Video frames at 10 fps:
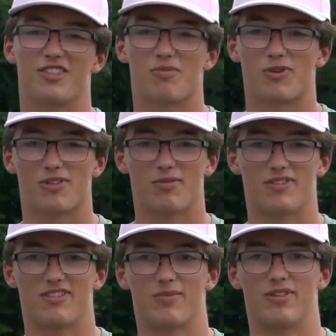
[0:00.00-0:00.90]
good
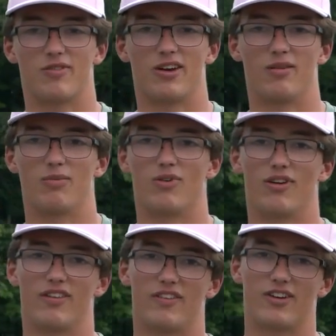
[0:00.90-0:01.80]
sportsmanship is very
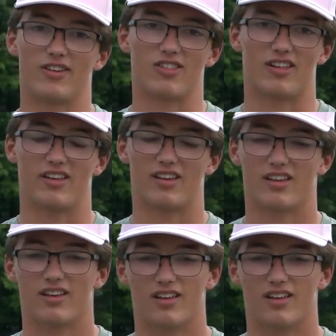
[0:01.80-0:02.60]
important. There's like,